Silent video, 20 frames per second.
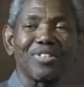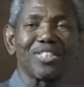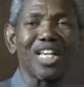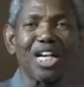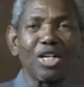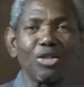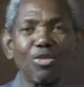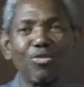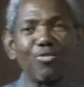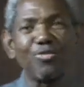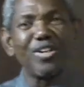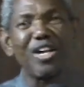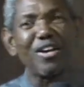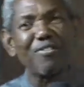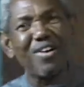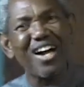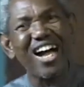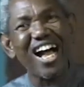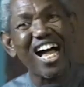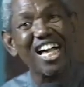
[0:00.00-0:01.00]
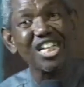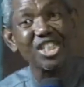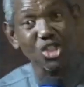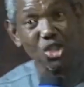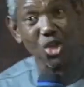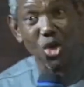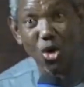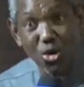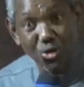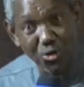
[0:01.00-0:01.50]
is that you've never
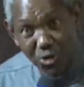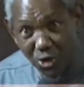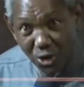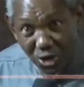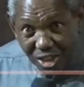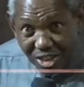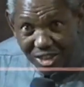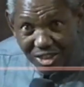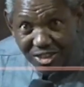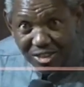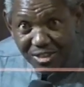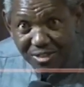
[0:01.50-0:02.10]
asked God for it.